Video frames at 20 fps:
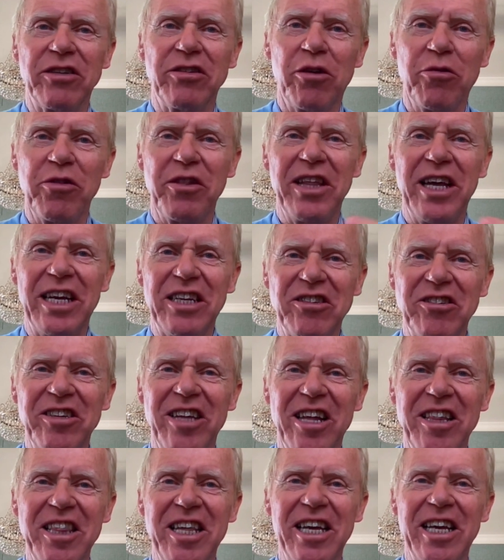So there is
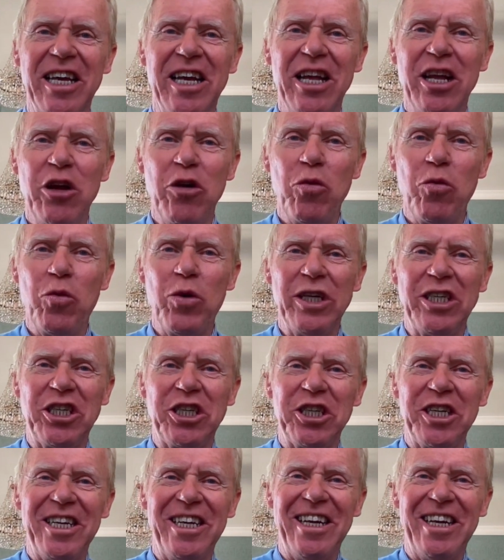nothing which